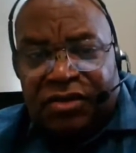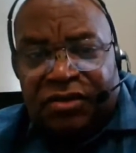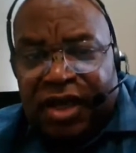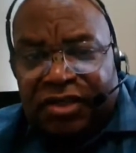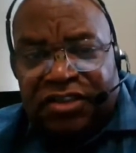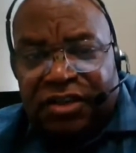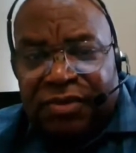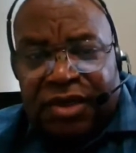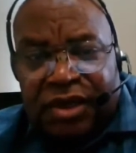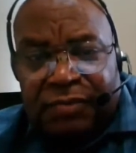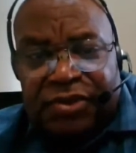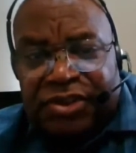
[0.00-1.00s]
Text them a
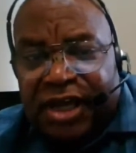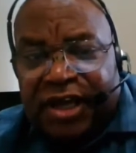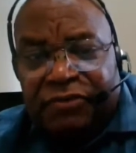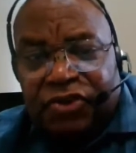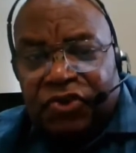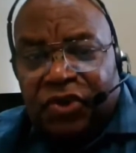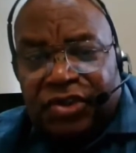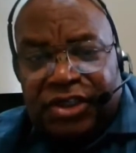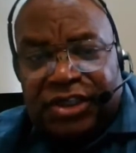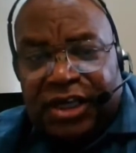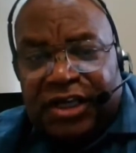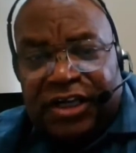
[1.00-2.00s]
couple times throughout the
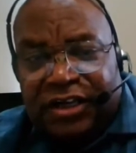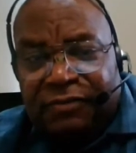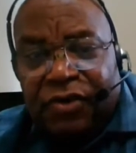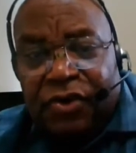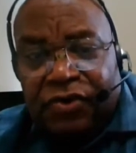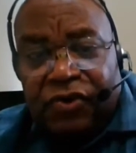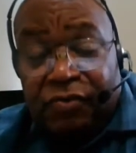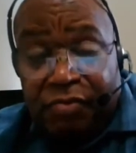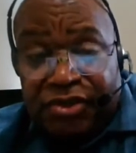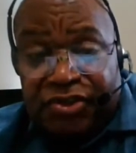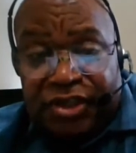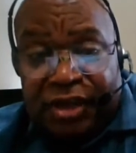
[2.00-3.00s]
day. Let them know you
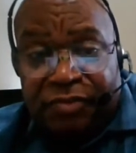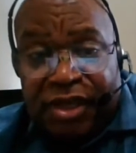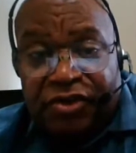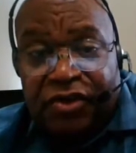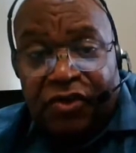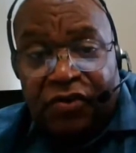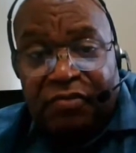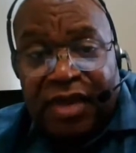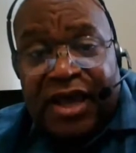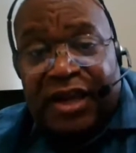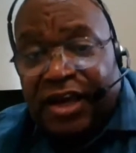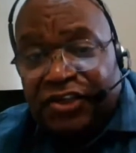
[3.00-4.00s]
miss them, that your
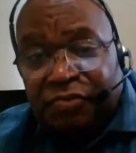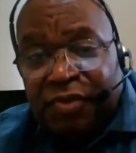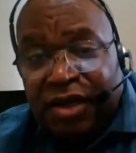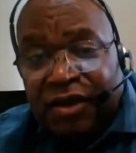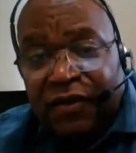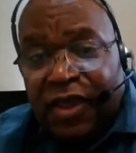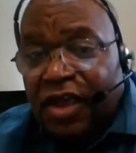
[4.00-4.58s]
mind has been.